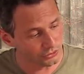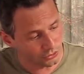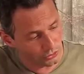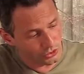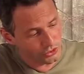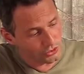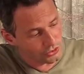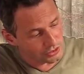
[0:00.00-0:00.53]
So
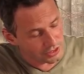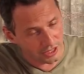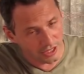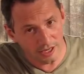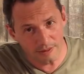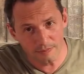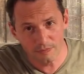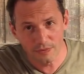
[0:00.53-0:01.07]
new
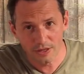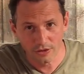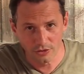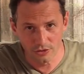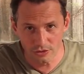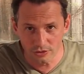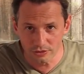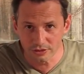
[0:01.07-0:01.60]
name,
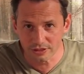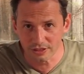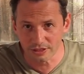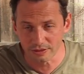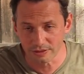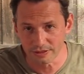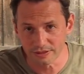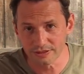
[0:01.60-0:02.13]
new
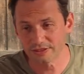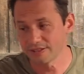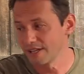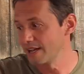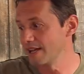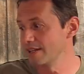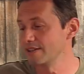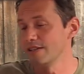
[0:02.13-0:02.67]
series,
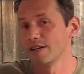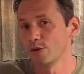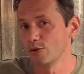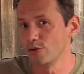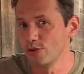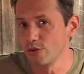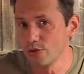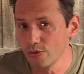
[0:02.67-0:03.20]
and
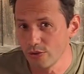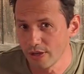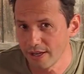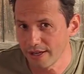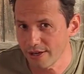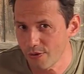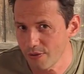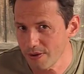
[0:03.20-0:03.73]
new
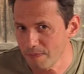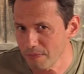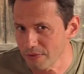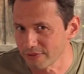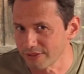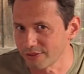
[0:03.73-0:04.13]
equipment.